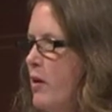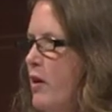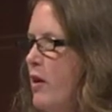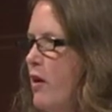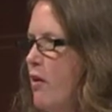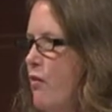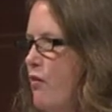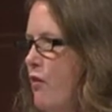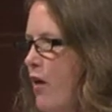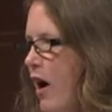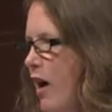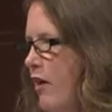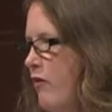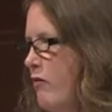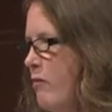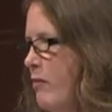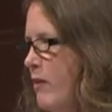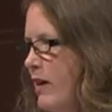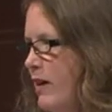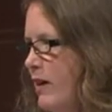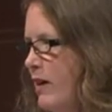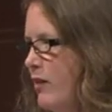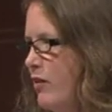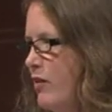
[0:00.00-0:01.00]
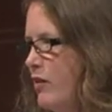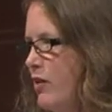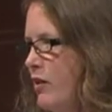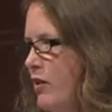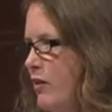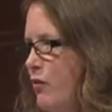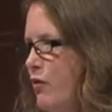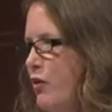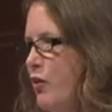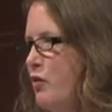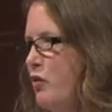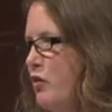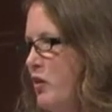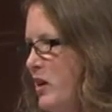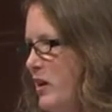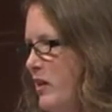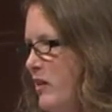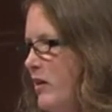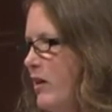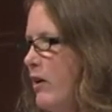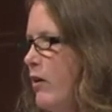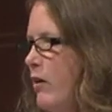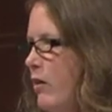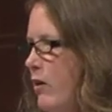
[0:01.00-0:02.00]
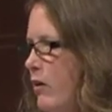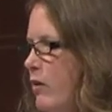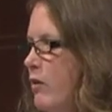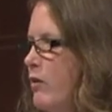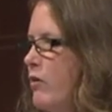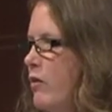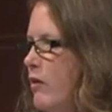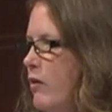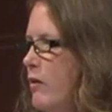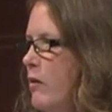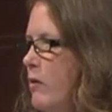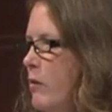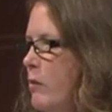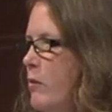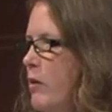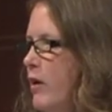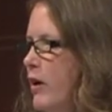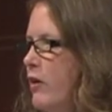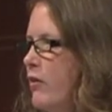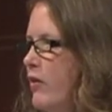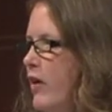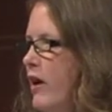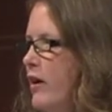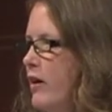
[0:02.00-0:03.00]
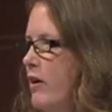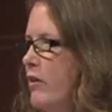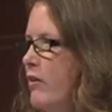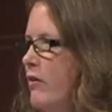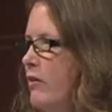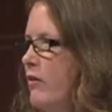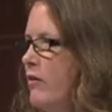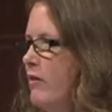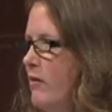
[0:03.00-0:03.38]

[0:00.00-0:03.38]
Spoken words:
5 minutes to 15 years because I could